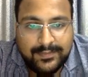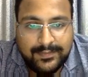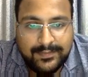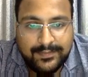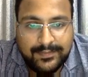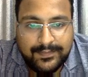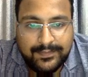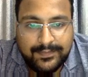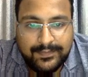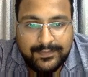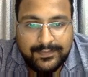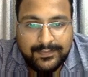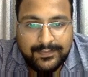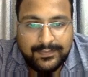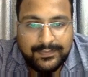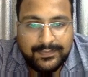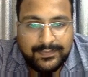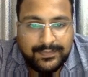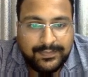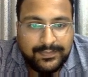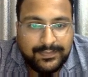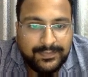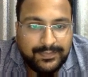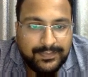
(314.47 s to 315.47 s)

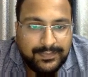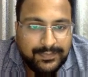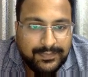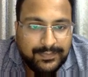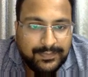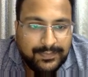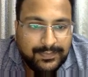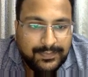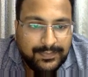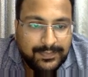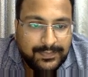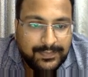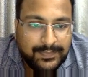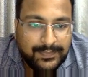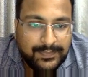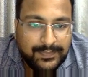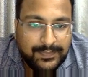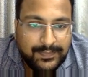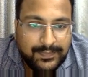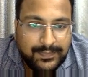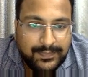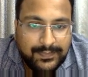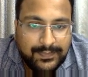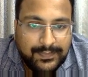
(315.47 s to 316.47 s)

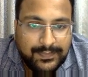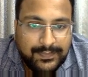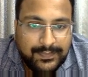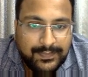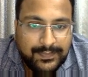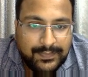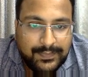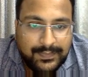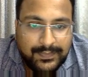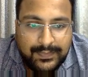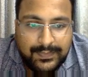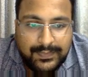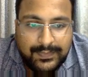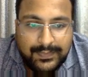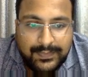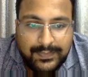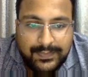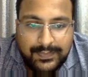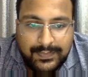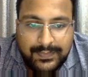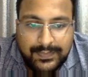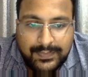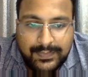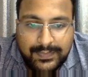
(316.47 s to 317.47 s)

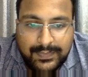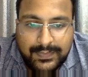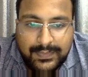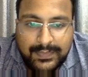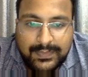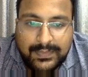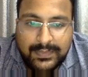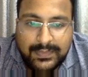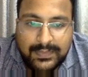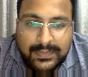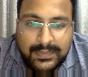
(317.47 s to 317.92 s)
Nobody speaks.